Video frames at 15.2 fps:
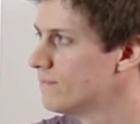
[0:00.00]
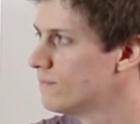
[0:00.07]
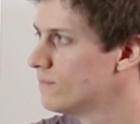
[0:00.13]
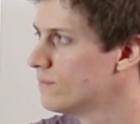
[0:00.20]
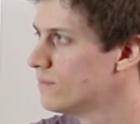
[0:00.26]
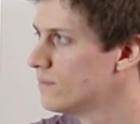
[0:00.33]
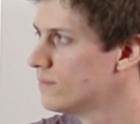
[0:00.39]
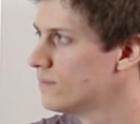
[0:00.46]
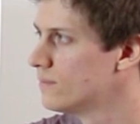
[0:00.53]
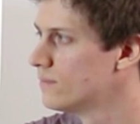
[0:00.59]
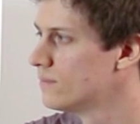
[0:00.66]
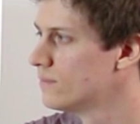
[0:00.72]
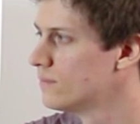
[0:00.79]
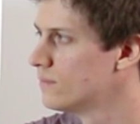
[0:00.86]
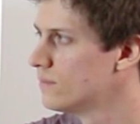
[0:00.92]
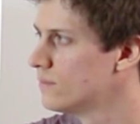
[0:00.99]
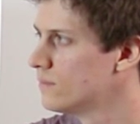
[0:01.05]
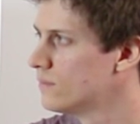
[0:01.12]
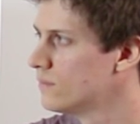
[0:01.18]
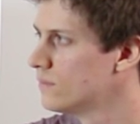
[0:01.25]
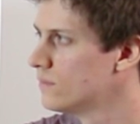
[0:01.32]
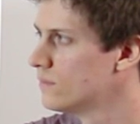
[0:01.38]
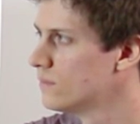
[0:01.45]

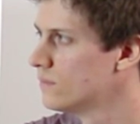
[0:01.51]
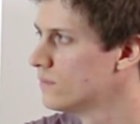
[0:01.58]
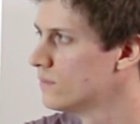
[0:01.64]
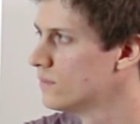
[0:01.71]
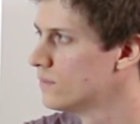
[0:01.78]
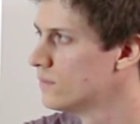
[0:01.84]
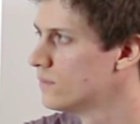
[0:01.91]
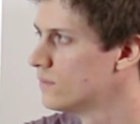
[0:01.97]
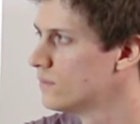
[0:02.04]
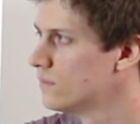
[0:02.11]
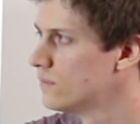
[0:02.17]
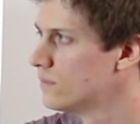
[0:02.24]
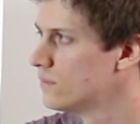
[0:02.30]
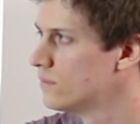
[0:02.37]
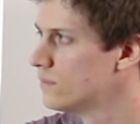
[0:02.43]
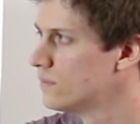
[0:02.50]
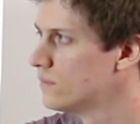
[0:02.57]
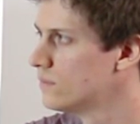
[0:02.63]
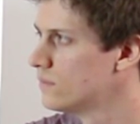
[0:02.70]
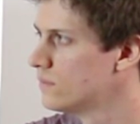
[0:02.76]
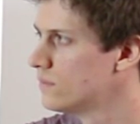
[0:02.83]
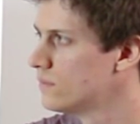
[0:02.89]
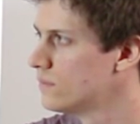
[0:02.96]

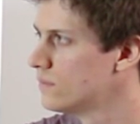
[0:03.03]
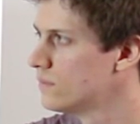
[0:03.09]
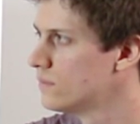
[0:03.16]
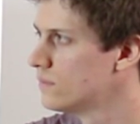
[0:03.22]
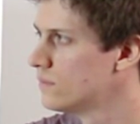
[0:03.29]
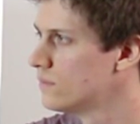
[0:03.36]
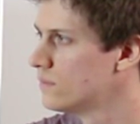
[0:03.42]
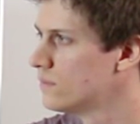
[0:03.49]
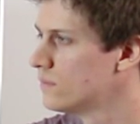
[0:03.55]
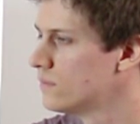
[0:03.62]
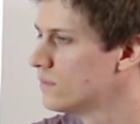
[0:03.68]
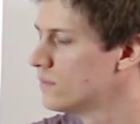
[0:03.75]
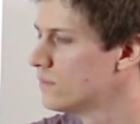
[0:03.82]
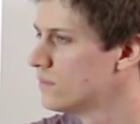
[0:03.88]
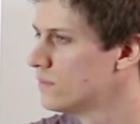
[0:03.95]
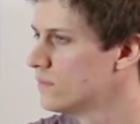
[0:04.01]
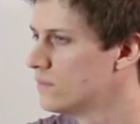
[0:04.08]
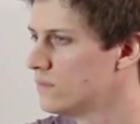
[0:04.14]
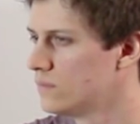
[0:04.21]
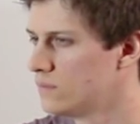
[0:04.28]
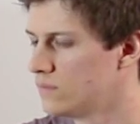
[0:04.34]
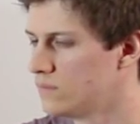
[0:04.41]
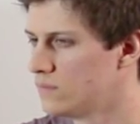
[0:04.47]

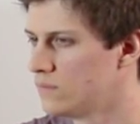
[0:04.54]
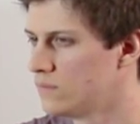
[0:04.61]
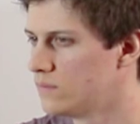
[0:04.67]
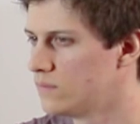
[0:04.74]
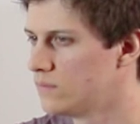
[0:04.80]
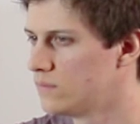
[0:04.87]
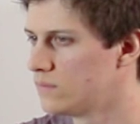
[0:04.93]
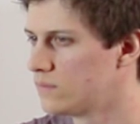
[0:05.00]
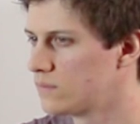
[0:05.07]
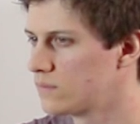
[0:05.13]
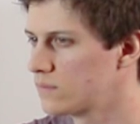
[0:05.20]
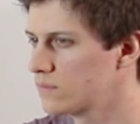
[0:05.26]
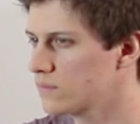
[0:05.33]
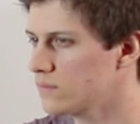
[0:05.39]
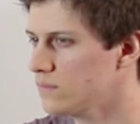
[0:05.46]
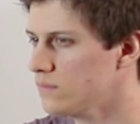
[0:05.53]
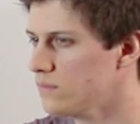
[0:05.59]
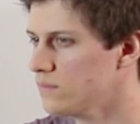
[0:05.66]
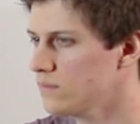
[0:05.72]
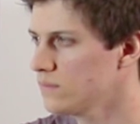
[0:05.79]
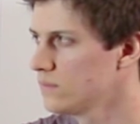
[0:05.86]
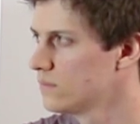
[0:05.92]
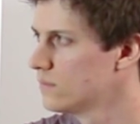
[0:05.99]

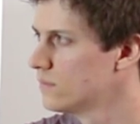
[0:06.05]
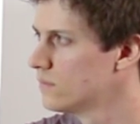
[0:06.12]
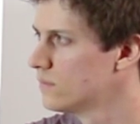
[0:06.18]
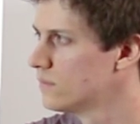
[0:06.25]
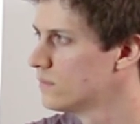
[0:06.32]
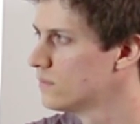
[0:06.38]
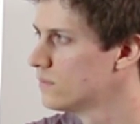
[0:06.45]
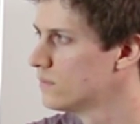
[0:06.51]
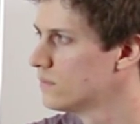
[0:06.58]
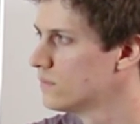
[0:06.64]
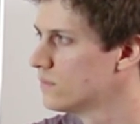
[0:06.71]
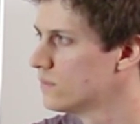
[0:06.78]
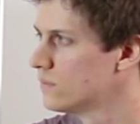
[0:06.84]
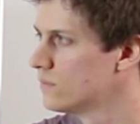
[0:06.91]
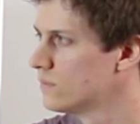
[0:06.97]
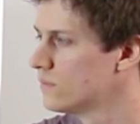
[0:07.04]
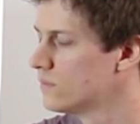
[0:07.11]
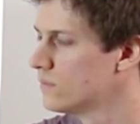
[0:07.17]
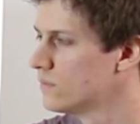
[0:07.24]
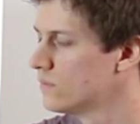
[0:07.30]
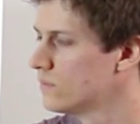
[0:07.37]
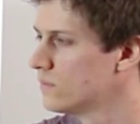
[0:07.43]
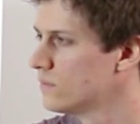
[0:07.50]

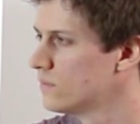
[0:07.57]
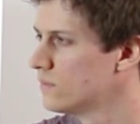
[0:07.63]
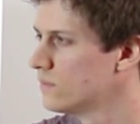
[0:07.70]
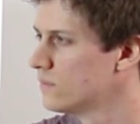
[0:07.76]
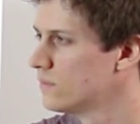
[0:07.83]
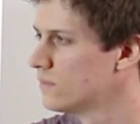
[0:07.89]
(not speaking)